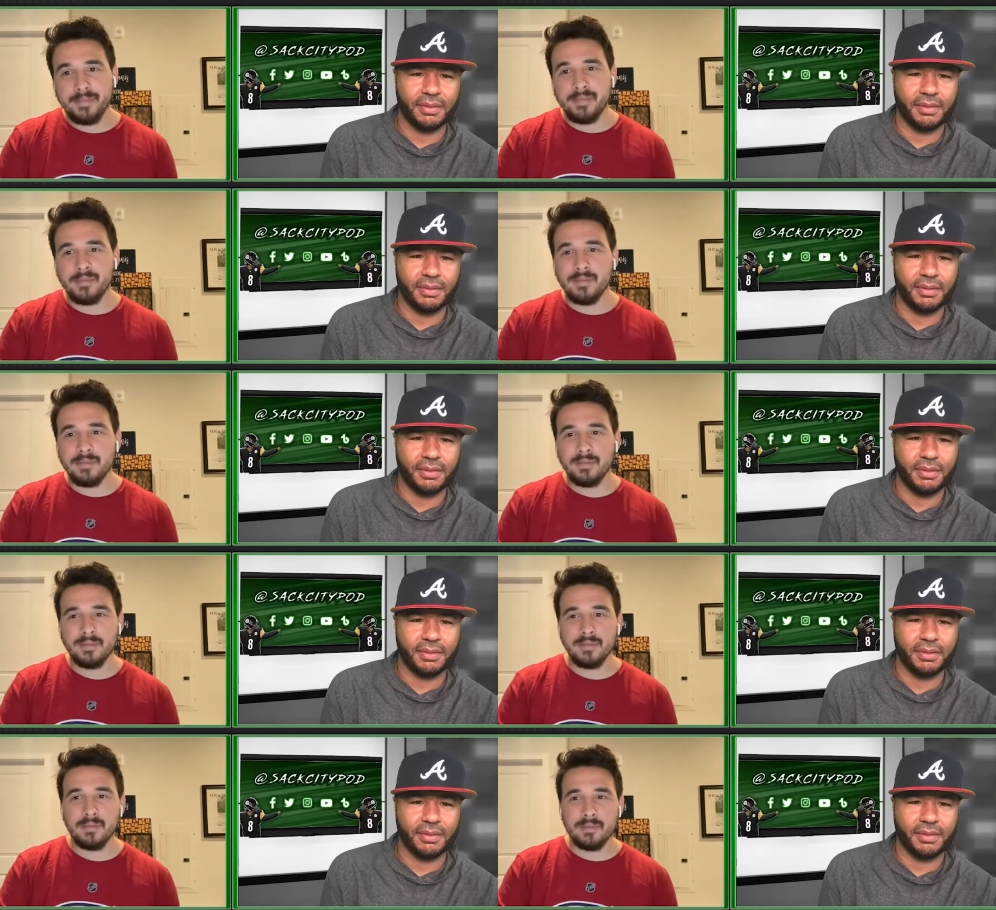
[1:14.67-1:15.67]

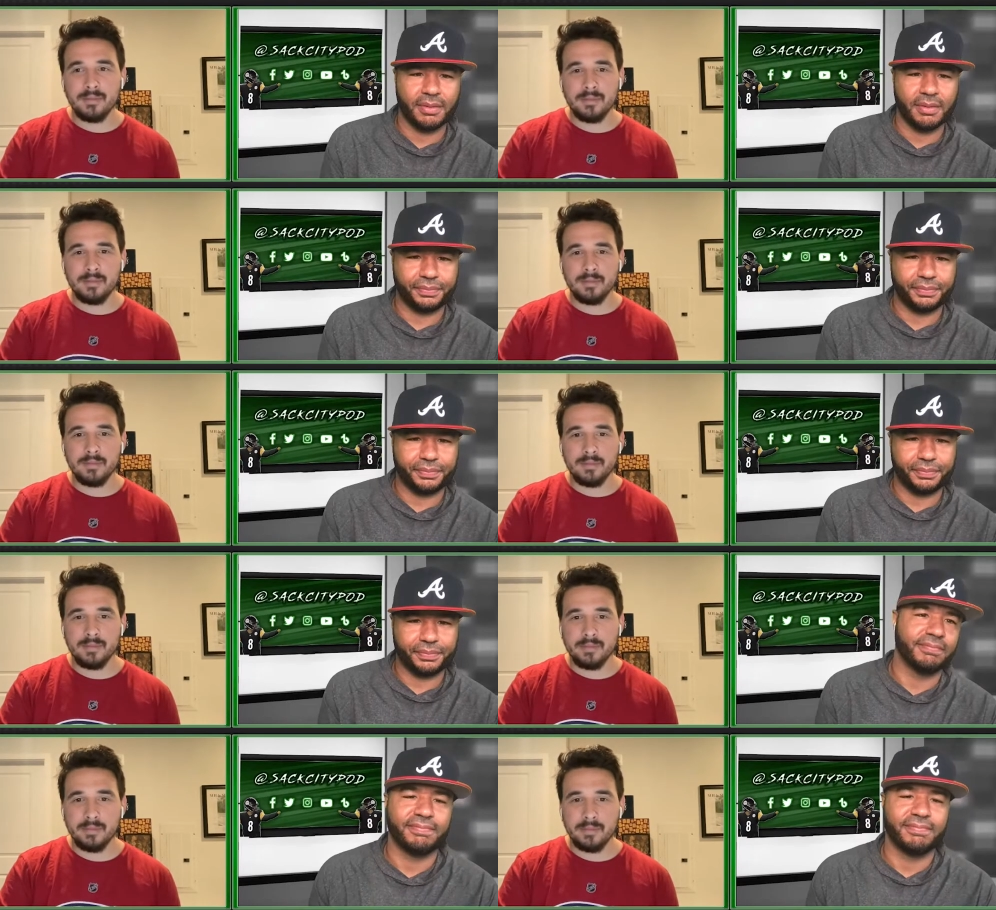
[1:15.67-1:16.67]

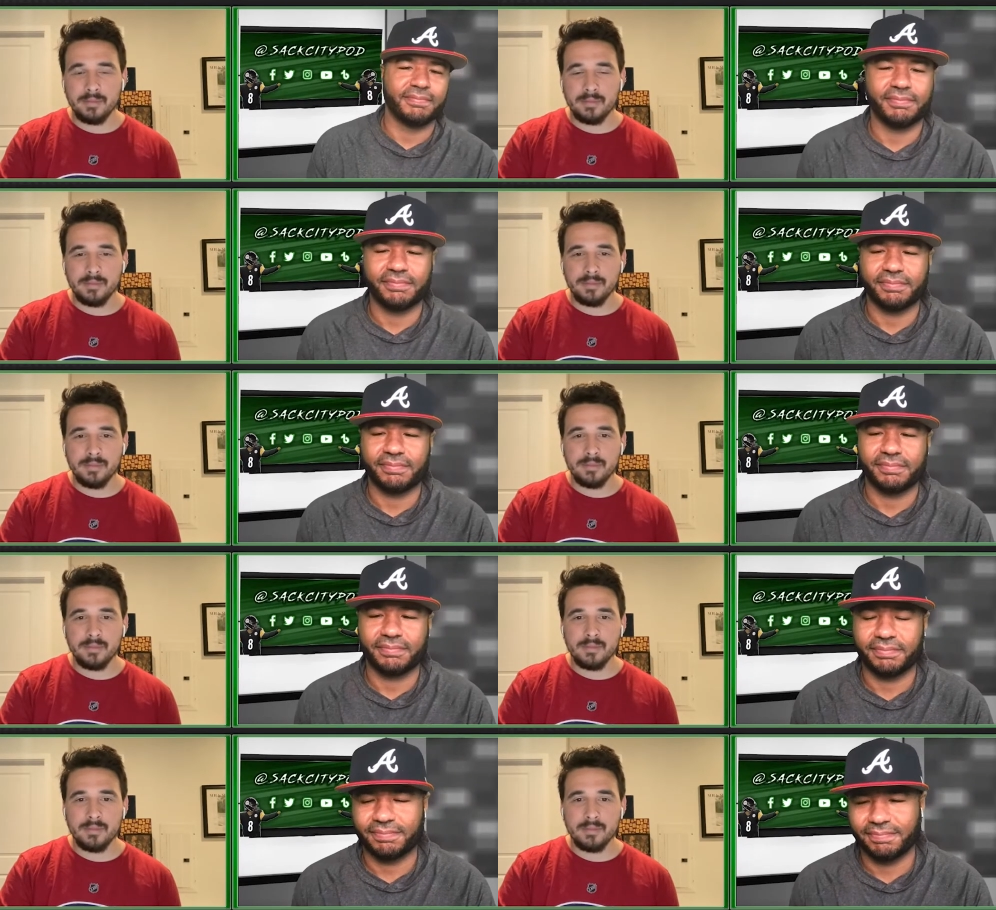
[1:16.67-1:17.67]

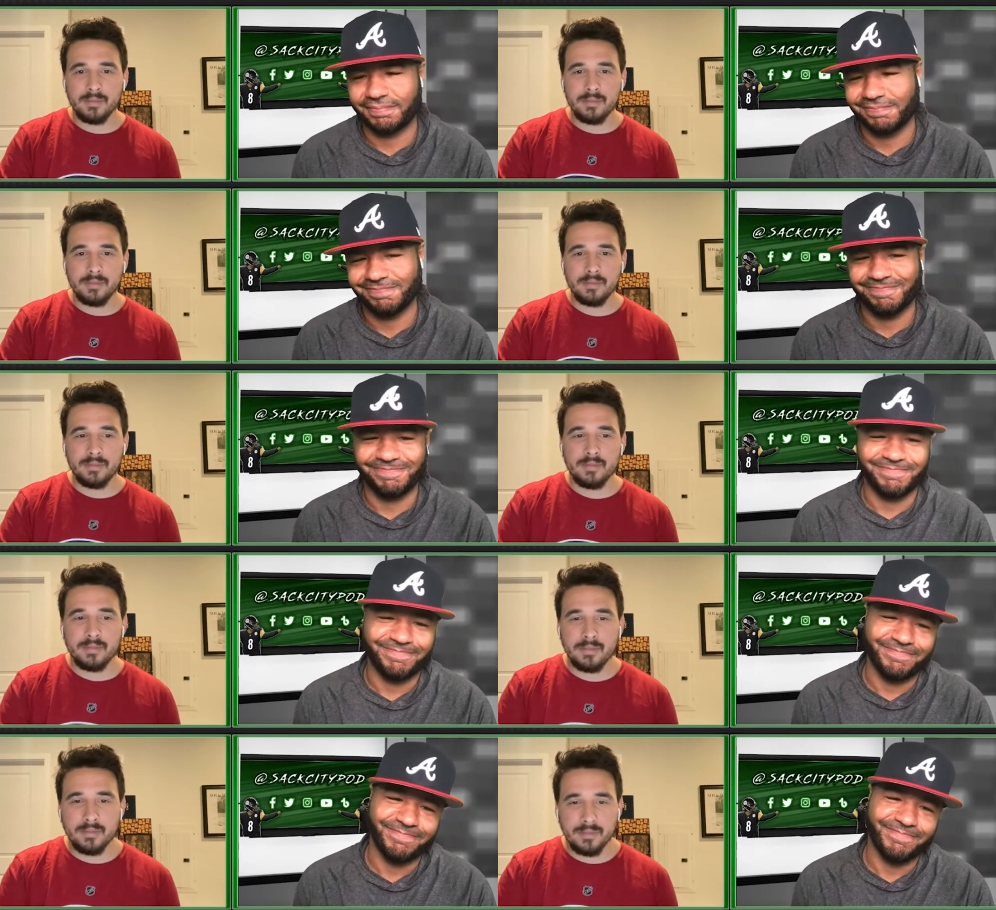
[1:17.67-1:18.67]
Nothing is said.